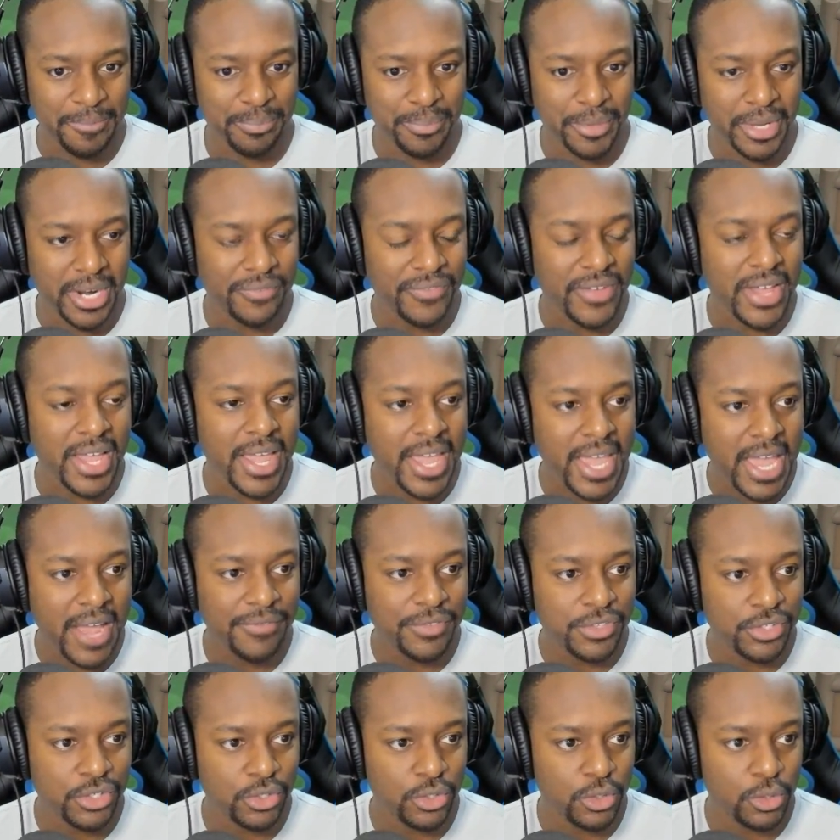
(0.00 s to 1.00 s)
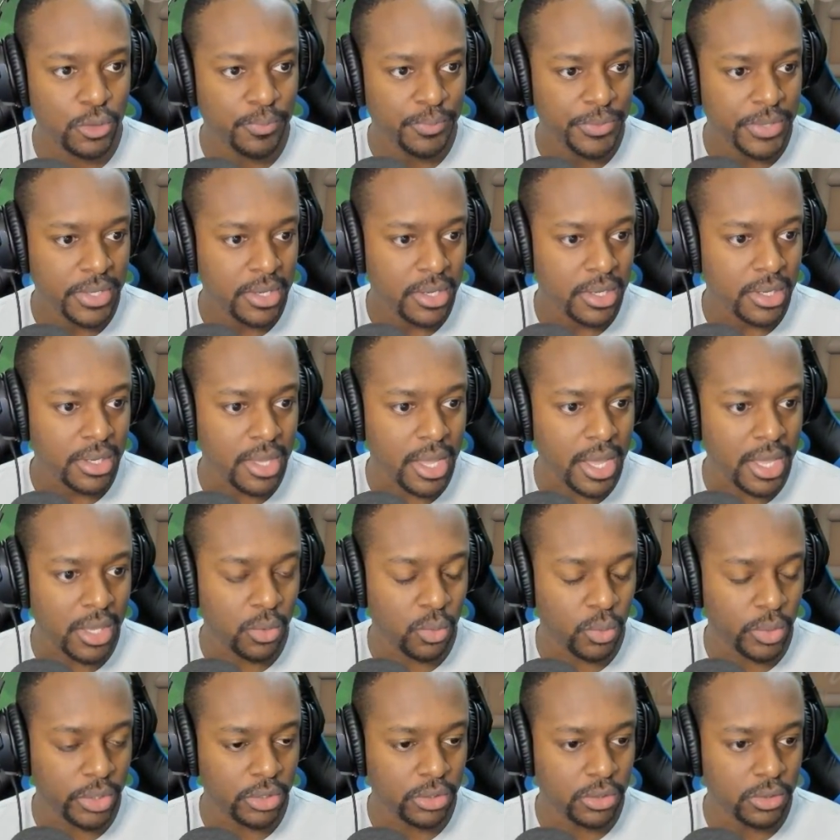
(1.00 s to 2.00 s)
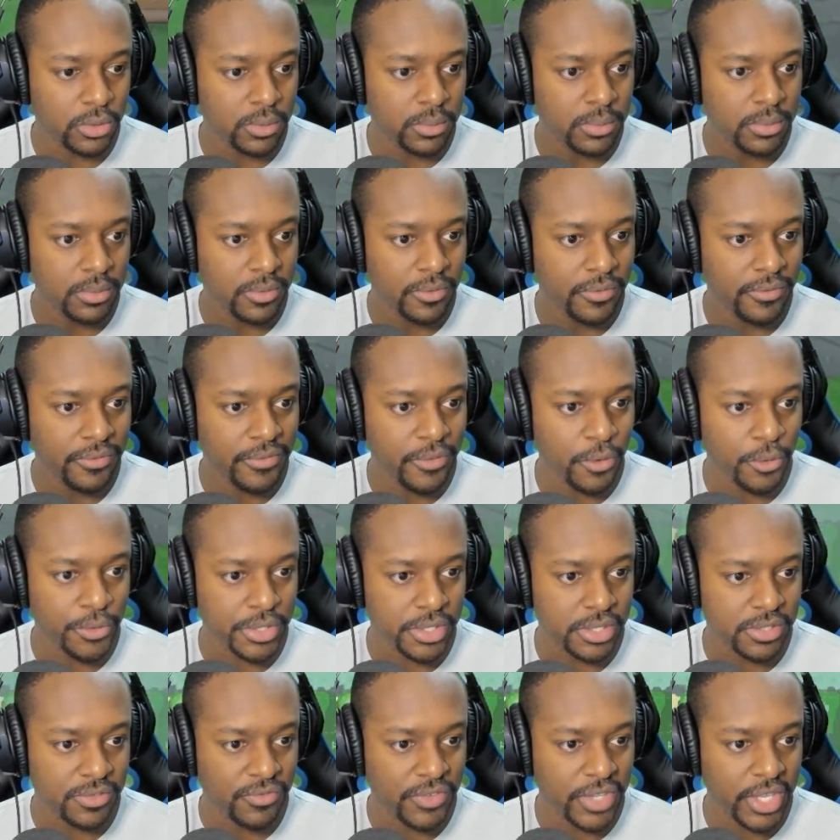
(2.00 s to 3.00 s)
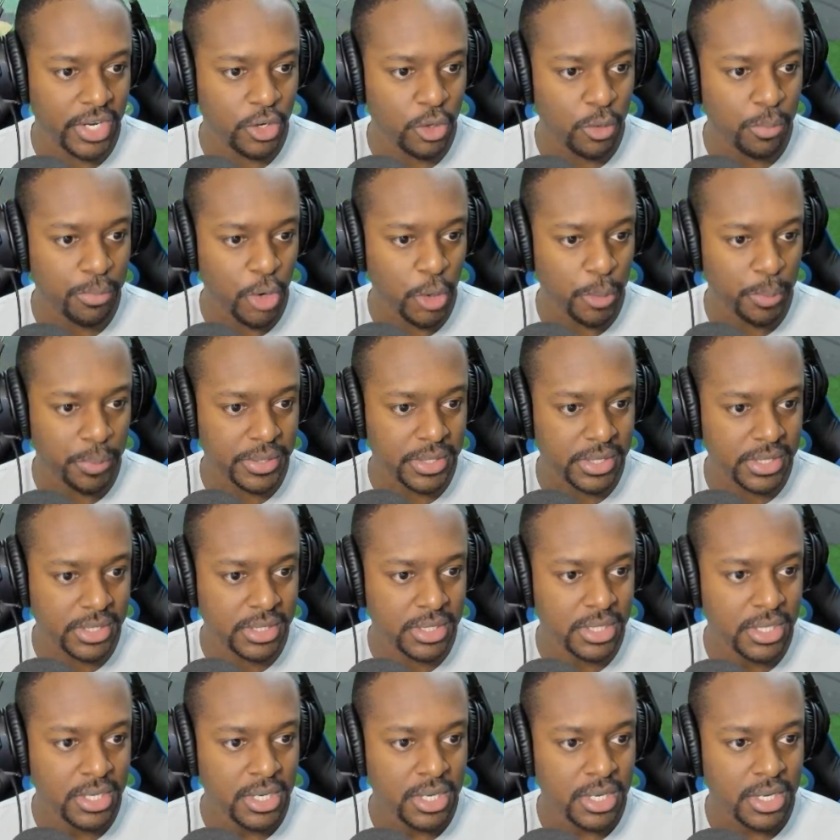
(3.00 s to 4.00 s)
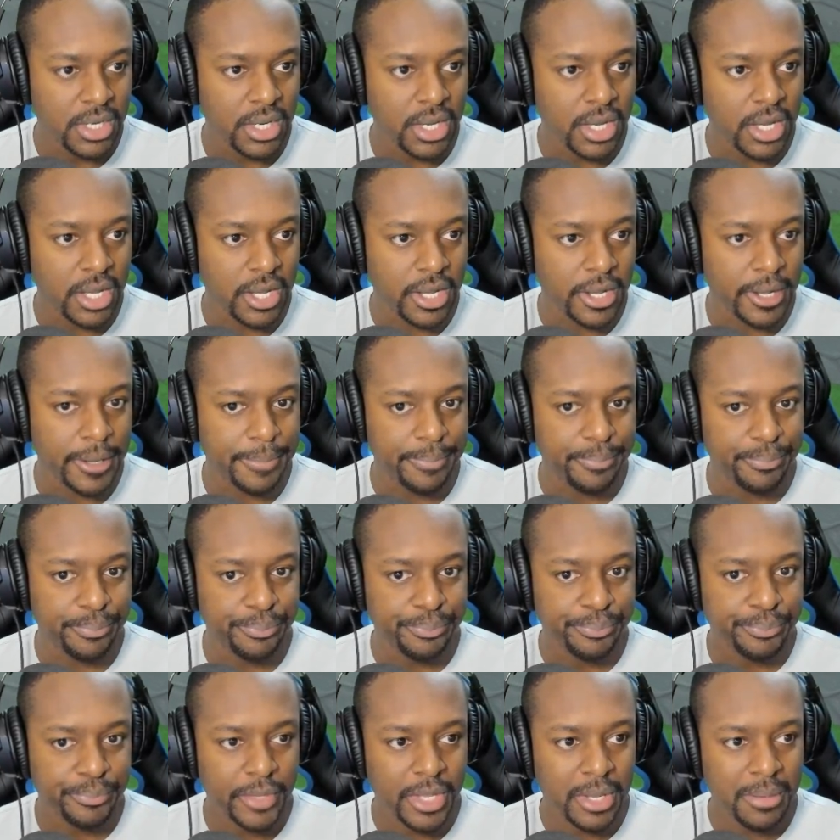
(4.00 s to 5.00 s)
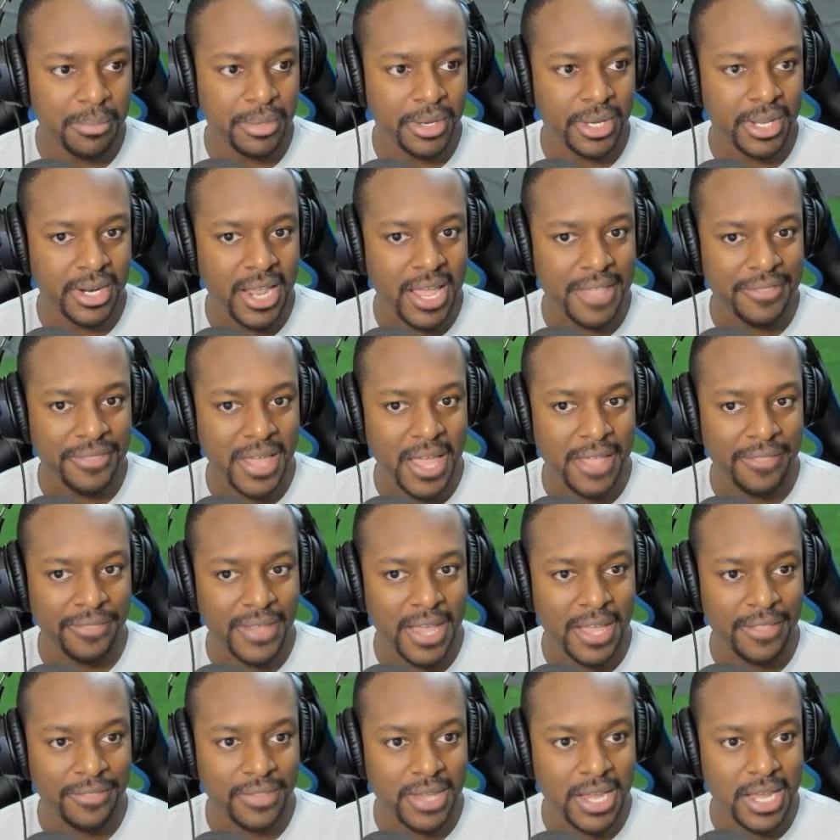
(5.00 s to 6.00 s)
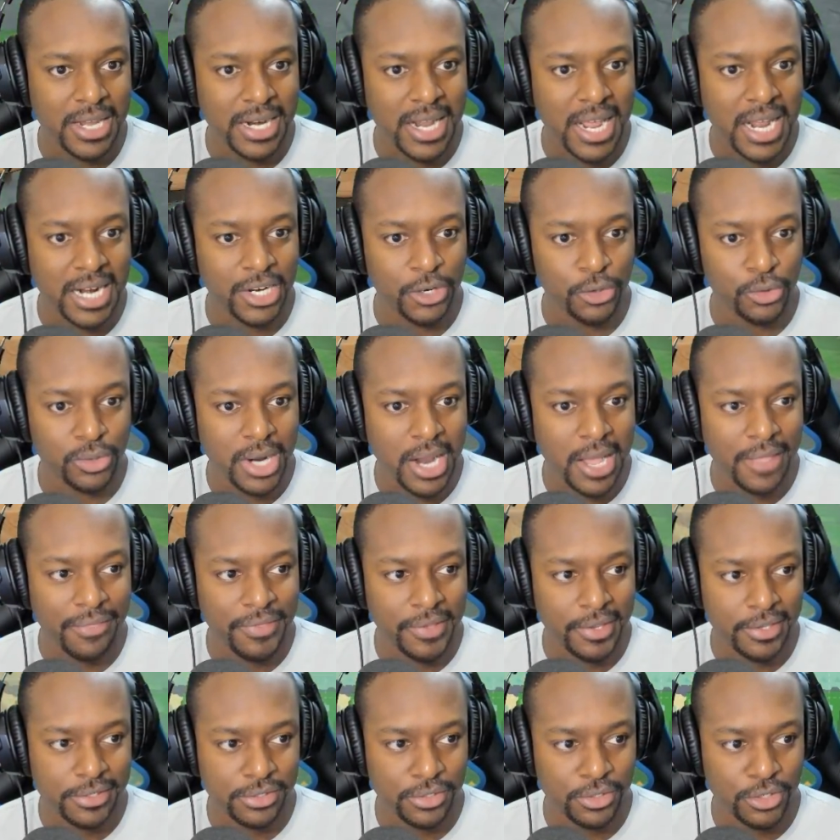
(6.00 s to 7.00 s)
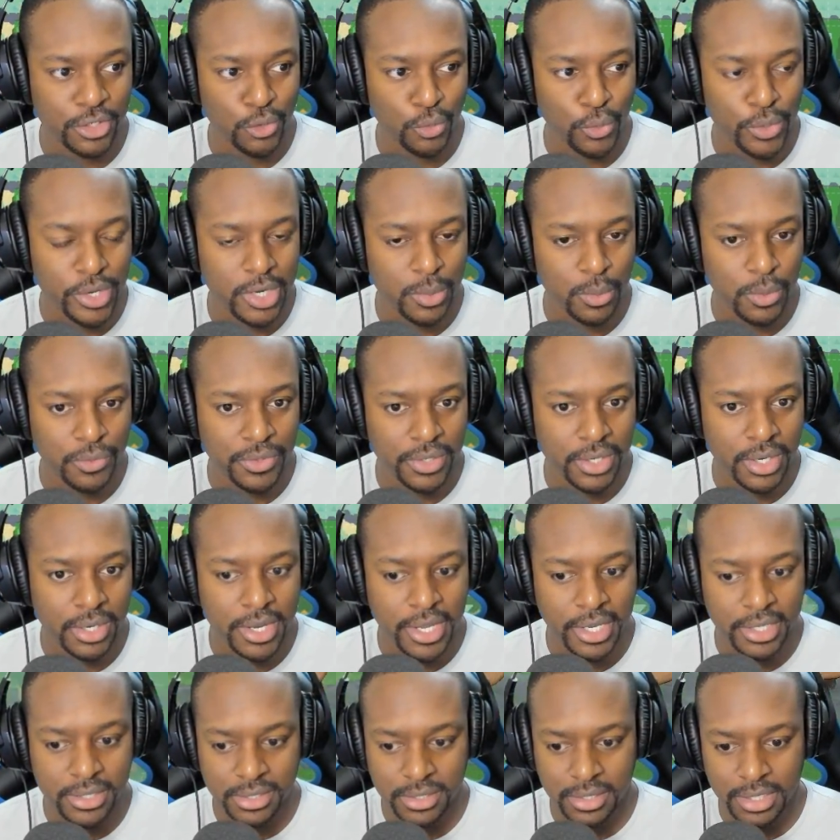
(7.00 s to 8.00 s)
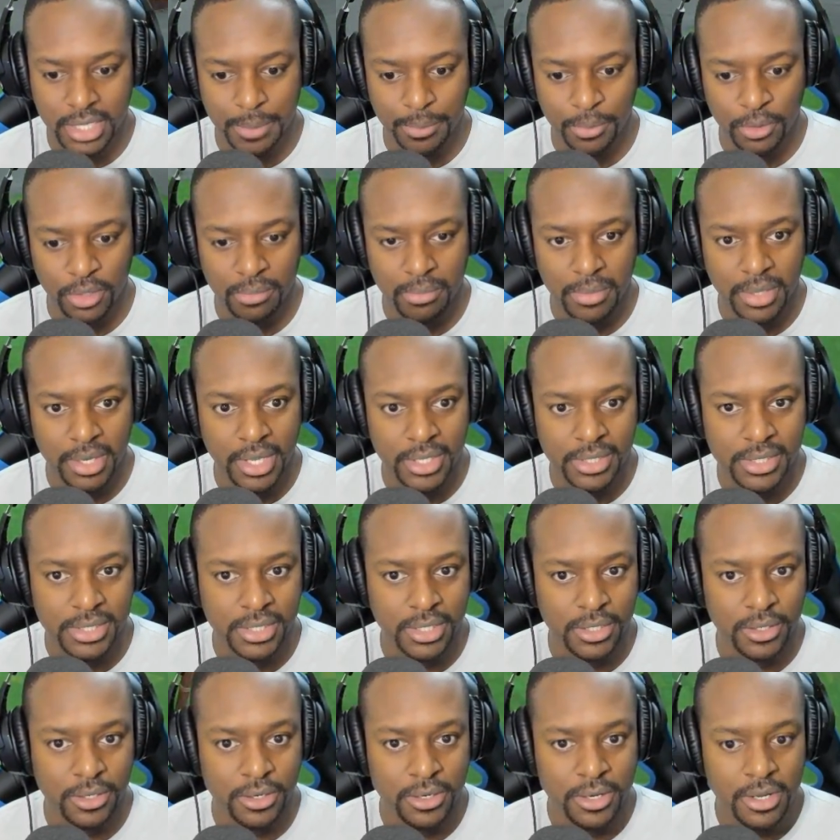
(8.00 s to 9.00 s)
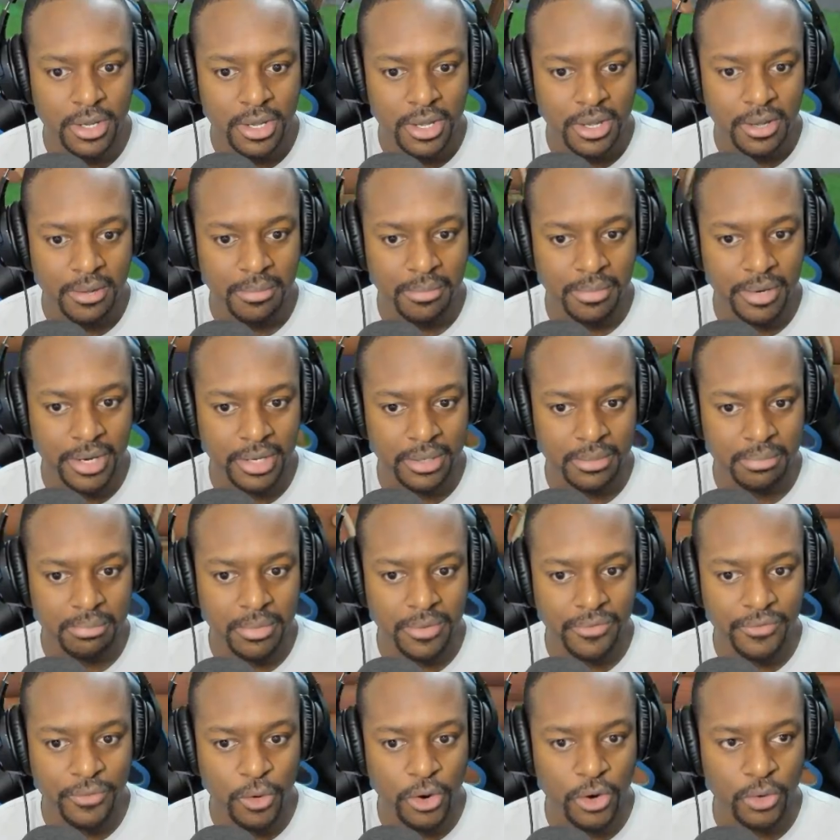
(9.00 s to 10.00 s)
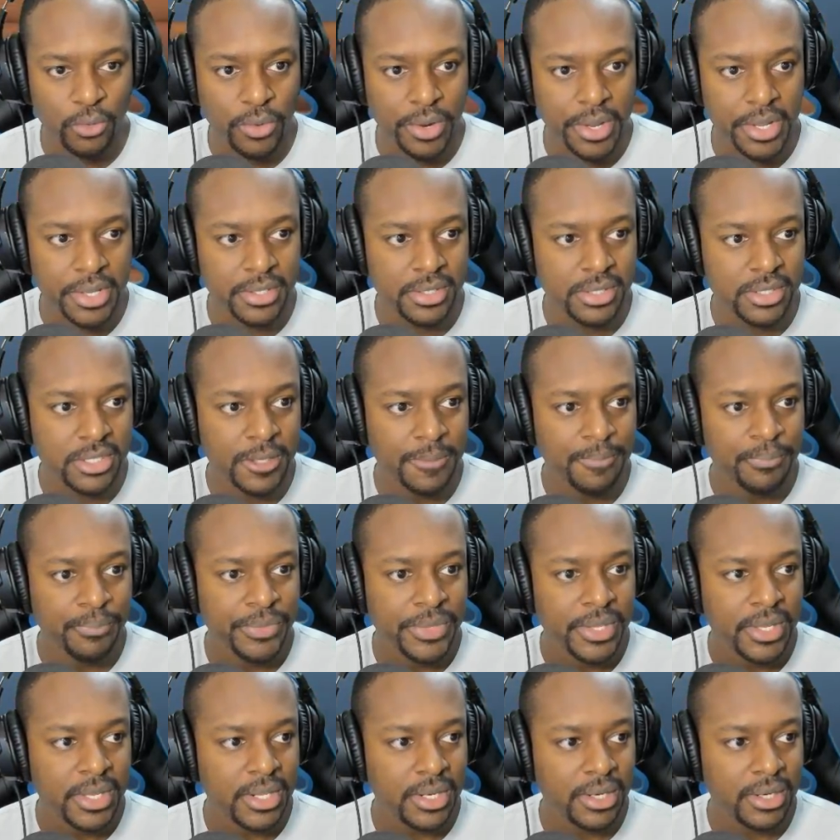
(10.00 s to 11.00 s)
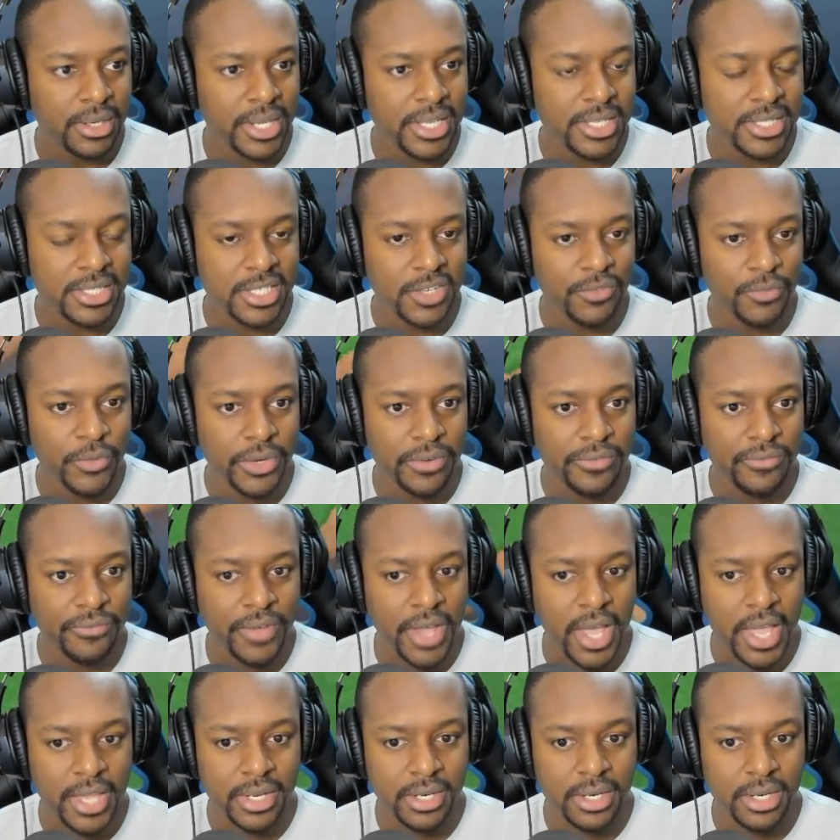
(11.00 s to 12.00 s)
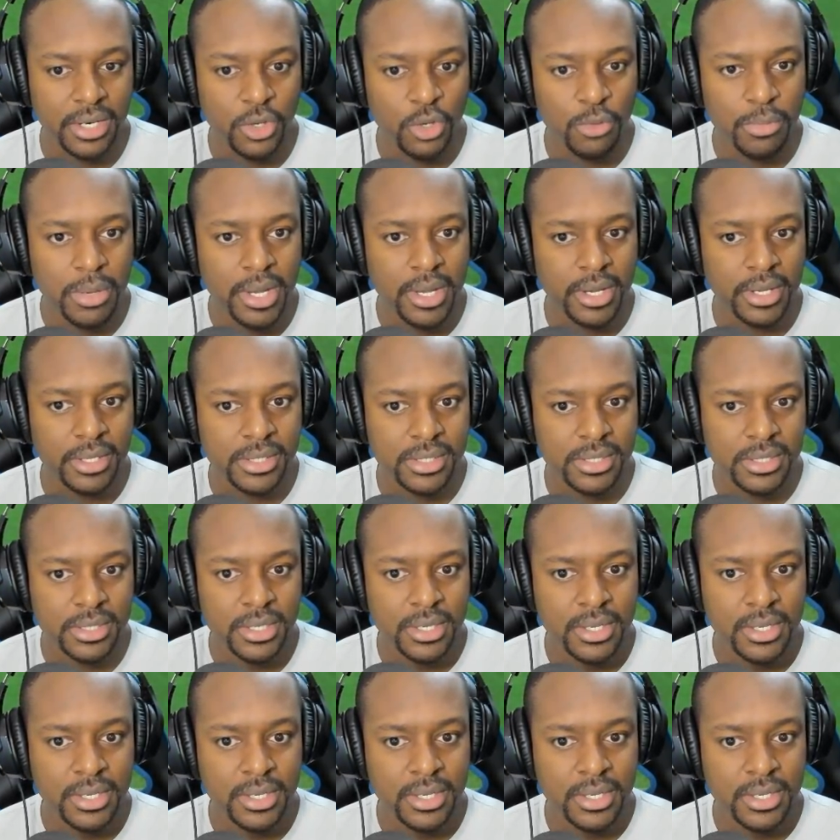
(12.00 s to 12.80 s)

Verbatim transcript: But if I have to, I will for this video purpose. Um, but I, I, I, I, think it's going to rain within the next couple of minutes here. But before it rains, let's see if we can find any new bugs.